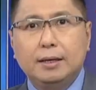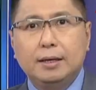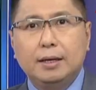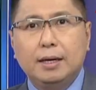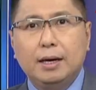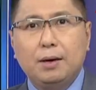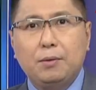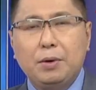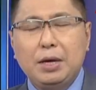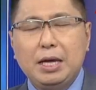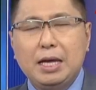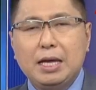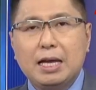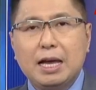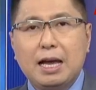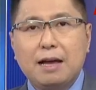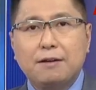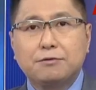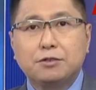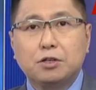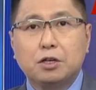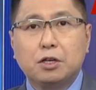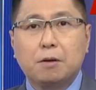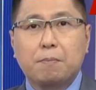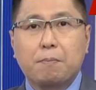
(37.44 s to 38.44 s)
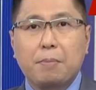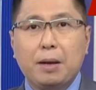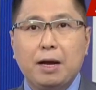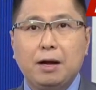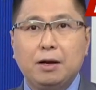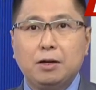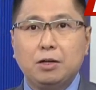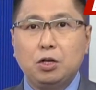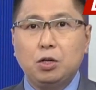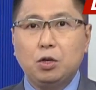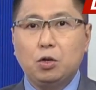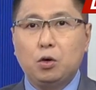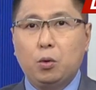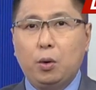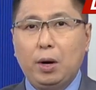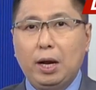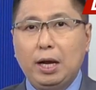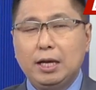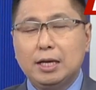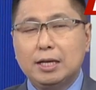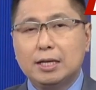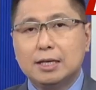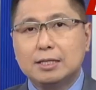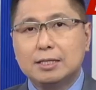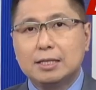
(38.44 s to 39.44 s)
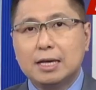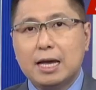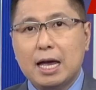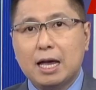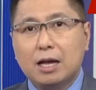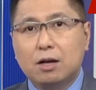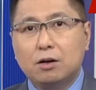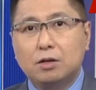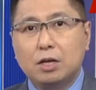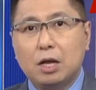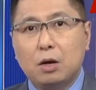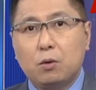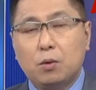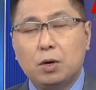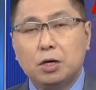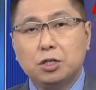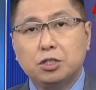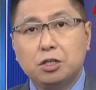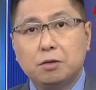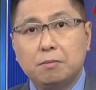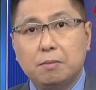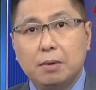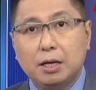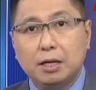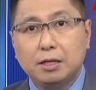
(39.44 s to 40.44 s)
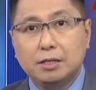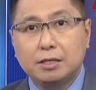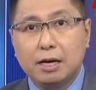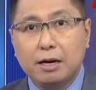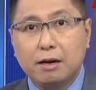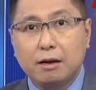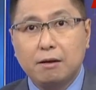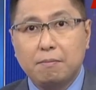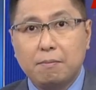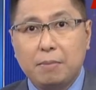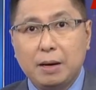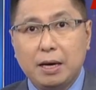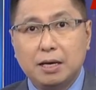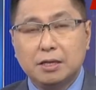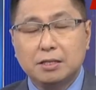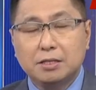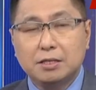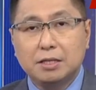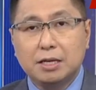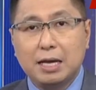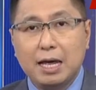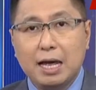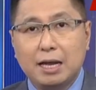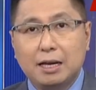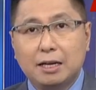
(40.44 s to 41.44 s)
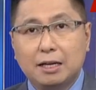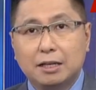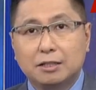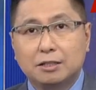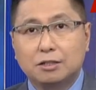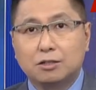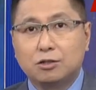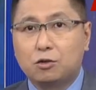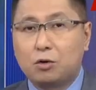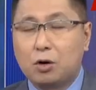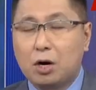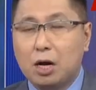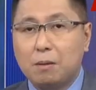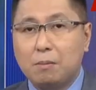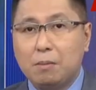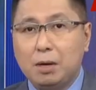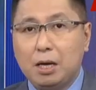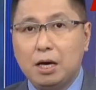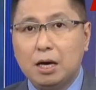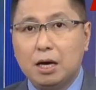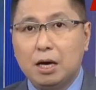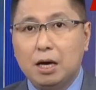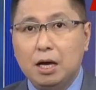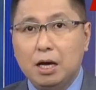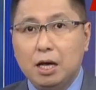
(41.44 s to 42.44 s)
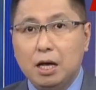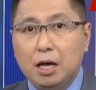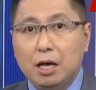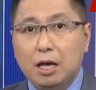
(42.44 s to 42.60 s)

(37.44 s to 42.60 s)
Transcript: A week after an apparent Ukrainian attack on a Russian military base in annexed Crimea,